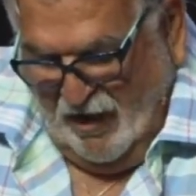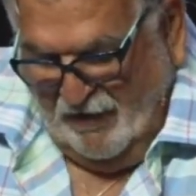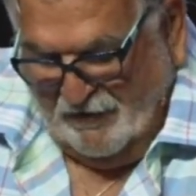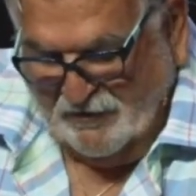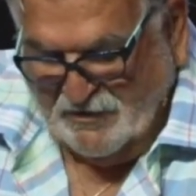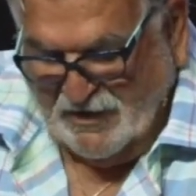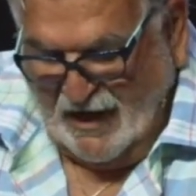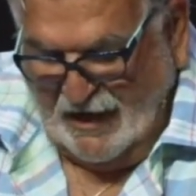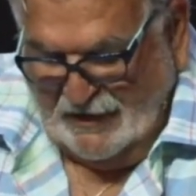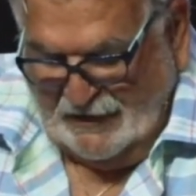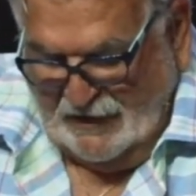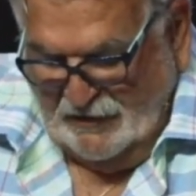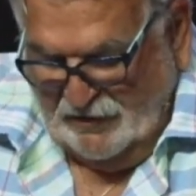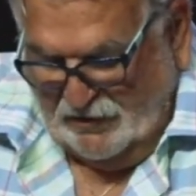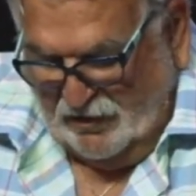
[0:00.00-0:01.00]
Proverbs
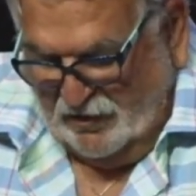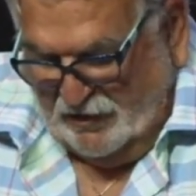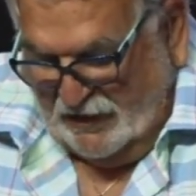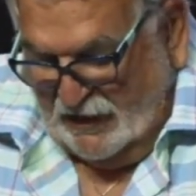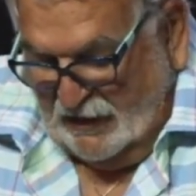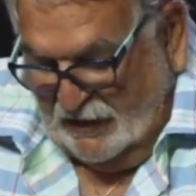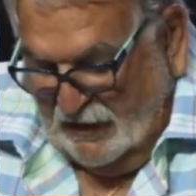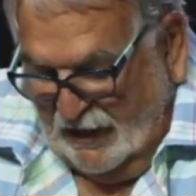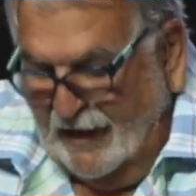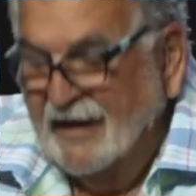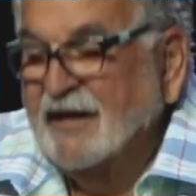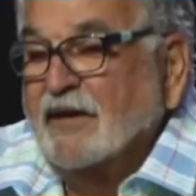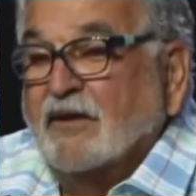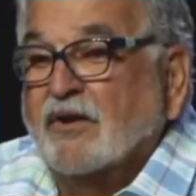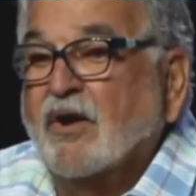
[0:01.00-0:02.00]
19:13.
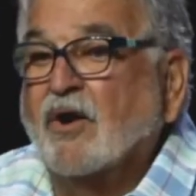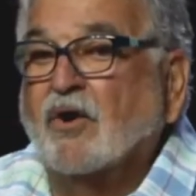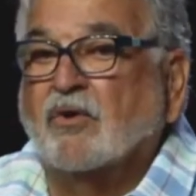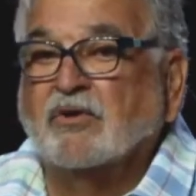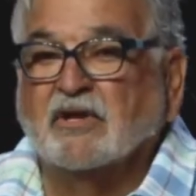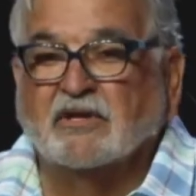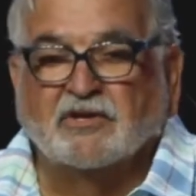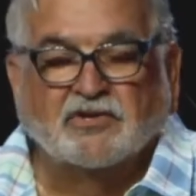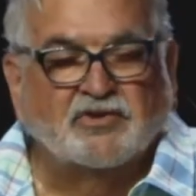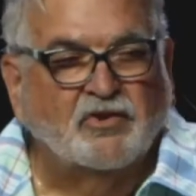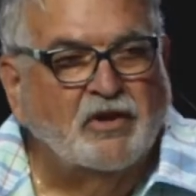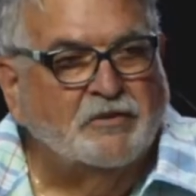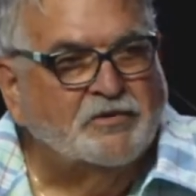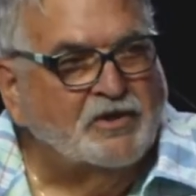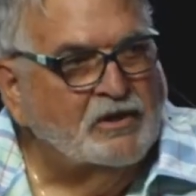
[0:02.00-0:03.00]
I didn't know that the
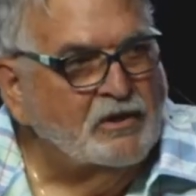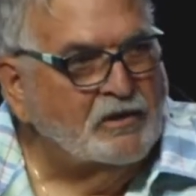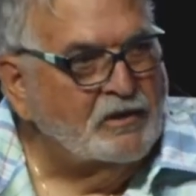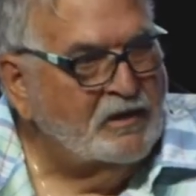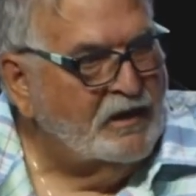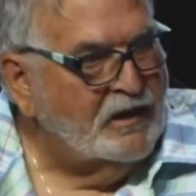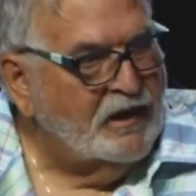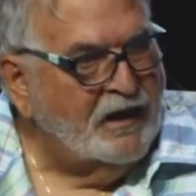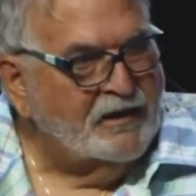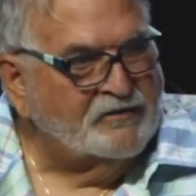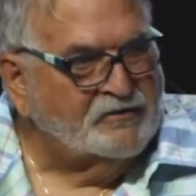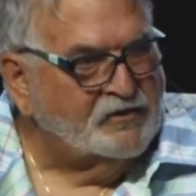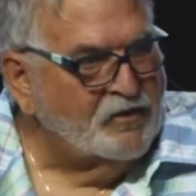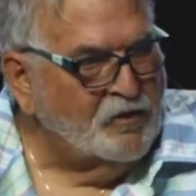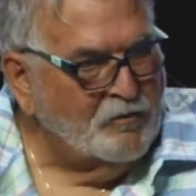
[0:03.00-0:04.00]
scripture
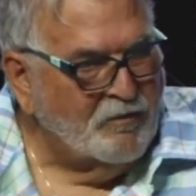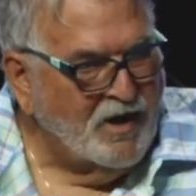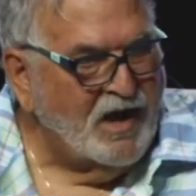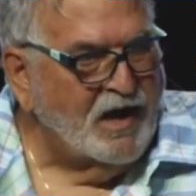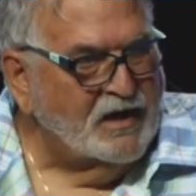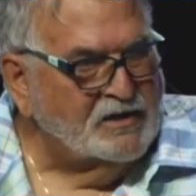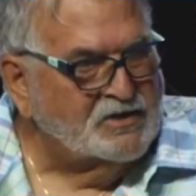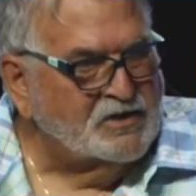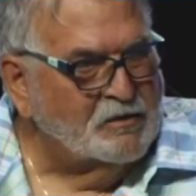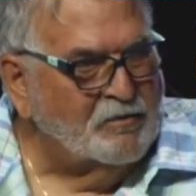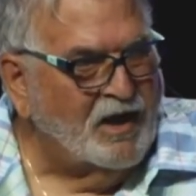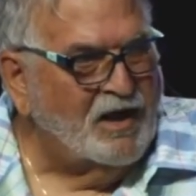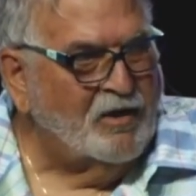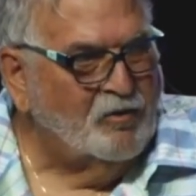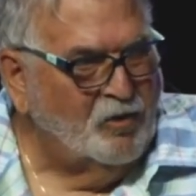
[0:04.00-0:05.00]
had so much
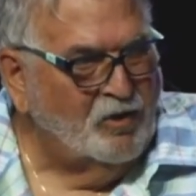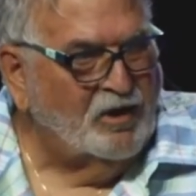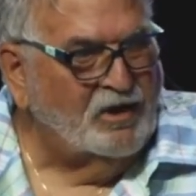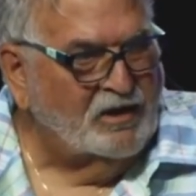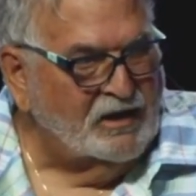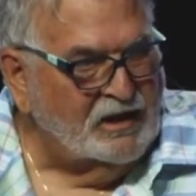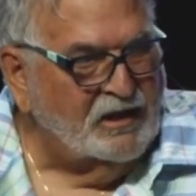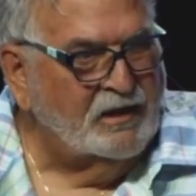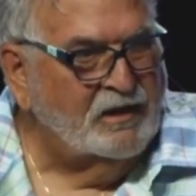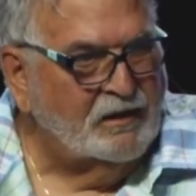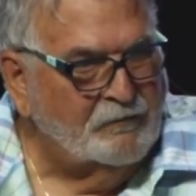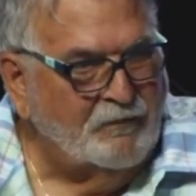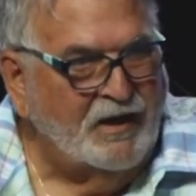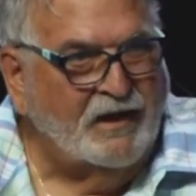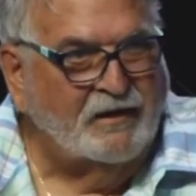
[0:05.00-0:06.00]
about quarreling.
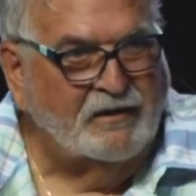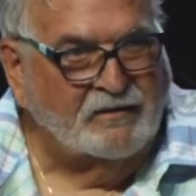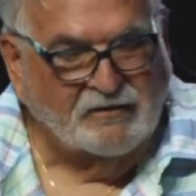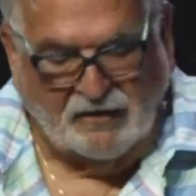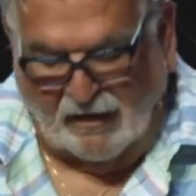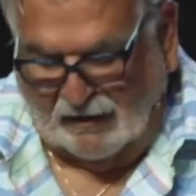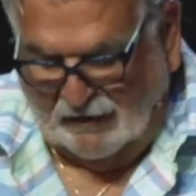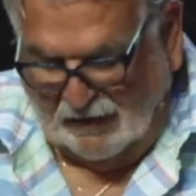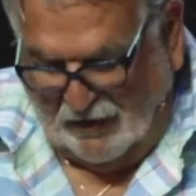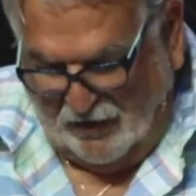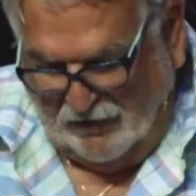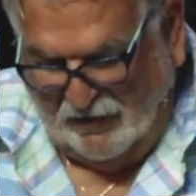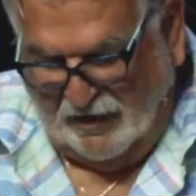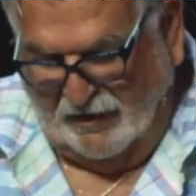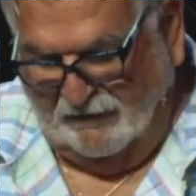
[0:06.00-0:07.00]
Man, there's a
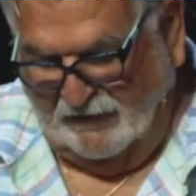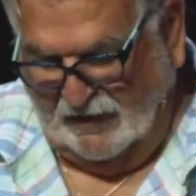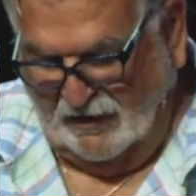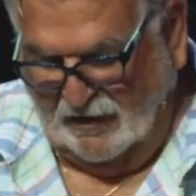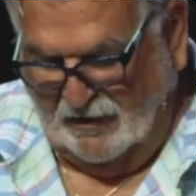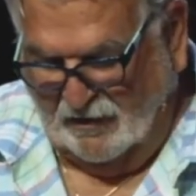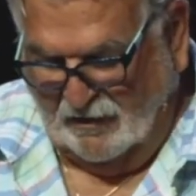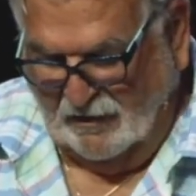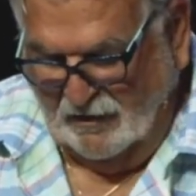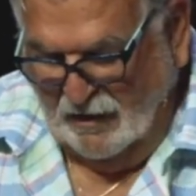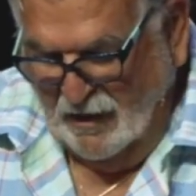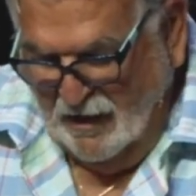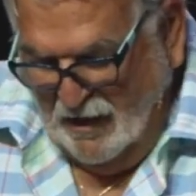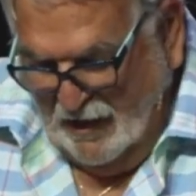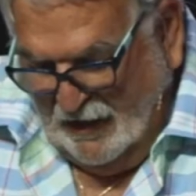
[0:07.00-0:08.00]
load of it here.
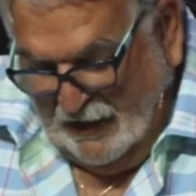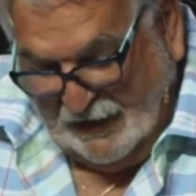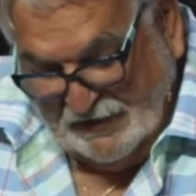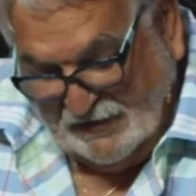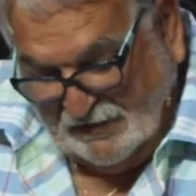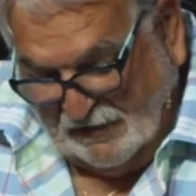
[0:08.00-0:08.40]
I